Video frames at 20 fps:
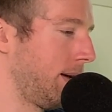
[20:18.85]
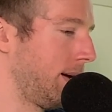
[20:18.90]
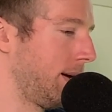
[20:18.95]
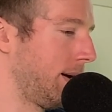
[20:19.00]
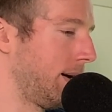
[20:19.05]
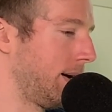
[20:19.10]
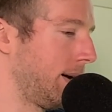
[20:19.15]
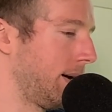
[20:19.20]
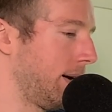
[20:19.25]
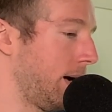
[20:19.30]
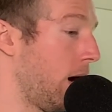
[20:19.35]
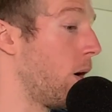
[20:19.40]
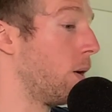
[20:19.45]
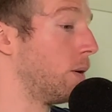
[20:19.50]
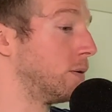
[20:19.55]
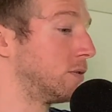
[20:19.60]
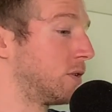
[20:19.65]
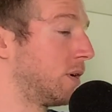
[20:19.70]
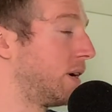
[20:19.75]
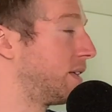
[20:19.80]
Uh, oh,
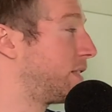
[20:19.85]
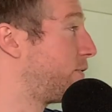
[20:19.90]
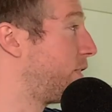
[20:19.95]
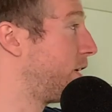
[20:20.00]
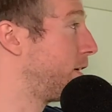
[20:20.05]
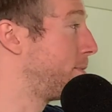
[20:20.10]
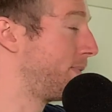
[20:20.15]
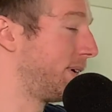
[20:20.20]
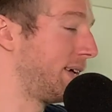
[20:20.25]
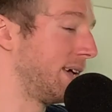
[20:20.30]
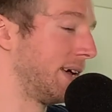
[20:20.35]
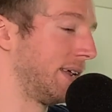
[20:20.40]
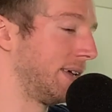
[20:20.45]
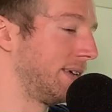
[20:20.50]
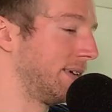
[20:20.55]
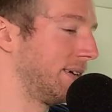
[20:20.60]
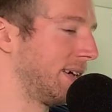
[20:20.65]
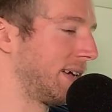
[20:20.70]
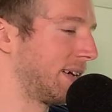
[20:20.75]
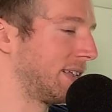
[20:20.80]
so at the very
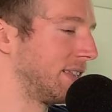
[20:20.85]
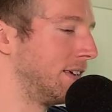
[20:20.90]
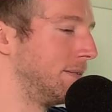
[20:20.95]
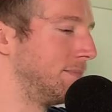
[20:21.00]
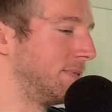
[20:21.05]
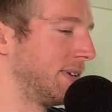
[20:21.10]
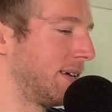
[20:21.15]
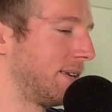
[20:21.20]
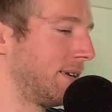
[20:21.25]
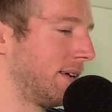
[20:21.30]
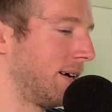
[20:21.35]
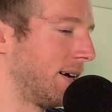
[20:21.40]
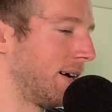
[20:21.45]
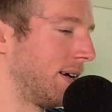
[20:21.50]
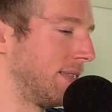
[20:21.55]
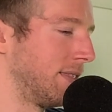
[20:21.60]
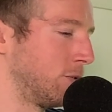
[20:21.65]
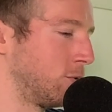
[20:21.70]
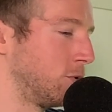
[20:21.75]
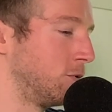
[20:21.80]
beginning, it claims that uh,
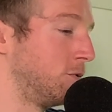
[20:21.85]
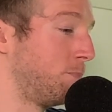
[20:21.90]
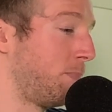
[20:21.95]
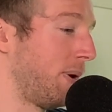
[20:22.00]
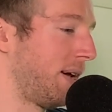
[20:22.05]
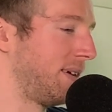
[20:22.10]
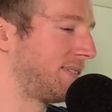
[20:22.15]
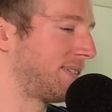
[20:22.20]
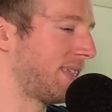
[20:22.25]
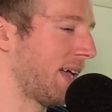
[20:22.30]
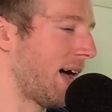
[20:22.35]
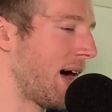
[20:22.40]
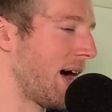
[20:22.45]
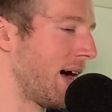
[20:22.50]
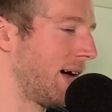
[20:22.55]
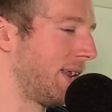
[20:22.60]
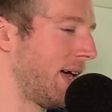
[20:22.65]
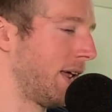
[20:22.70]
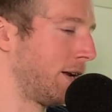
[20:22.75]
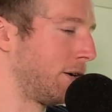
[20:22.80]
this was based
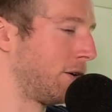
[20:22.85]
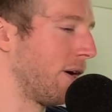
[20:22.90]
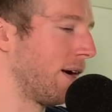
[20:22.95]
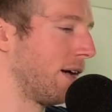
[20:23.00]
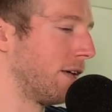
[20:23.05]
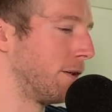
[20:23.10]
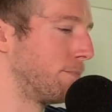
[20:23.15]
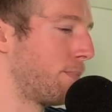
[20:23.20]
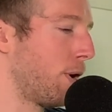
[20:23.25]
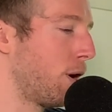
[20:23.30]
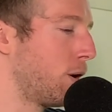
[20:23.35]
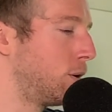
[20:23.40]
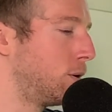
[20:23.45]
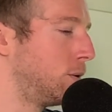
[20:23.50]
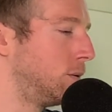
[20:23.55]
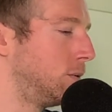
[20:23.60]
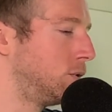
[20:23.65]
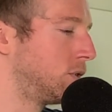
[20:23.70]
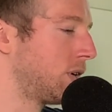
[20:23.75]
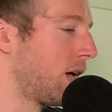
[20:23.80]
on Edgar Allan
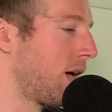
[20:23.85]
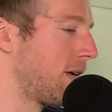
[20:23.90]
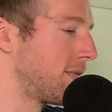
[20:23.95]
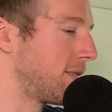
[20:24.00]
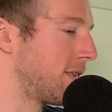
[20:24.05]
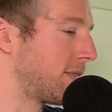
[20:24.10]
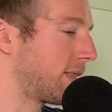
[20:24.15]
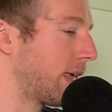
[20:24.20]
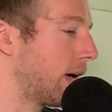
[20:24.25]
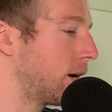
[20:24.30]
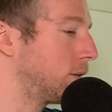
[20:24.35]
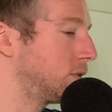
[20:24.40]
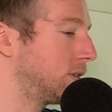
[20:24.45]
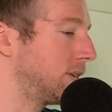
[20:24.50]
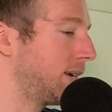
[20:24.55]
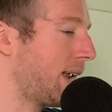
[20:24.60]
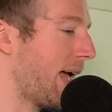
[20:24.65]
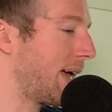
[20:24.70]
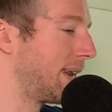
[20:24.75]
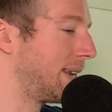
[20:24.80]
Poe's The Thousand
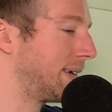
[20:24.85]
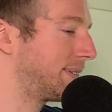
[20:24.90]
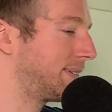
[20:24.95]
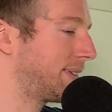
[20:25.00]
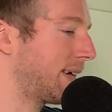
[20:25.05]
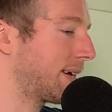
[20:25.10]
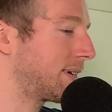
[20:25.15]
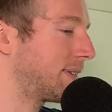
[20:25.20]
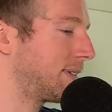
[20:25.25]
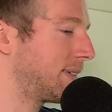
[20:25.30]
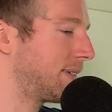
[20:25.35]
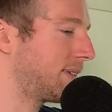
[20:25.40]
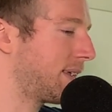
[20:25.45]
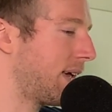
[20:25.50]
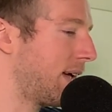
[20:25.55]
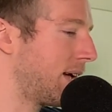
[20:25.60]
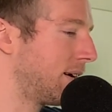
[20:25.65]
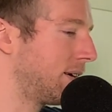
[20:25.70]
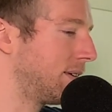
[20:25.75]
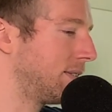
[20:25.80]
and a Second
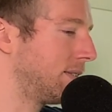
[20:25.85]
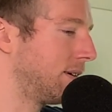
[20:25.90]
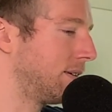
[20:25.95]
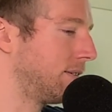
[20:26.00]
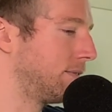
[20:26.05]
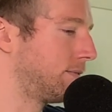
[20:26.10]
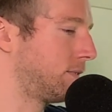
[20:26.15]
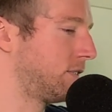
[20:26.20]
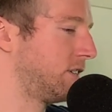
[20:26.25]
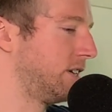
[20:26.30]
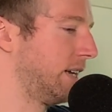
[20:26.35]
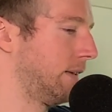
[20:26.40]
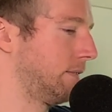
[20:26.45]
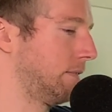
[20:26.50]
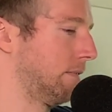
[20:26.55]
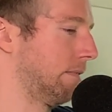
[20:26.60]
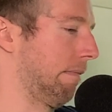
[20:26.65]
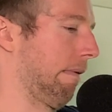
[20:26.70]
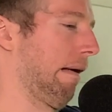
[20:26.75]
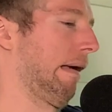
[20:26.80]
Tale of
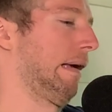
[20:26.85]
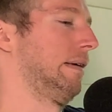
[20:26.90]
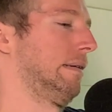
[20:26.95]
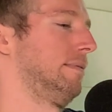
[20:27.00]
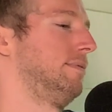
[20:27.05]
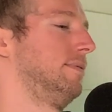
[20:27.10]
Scheherazade.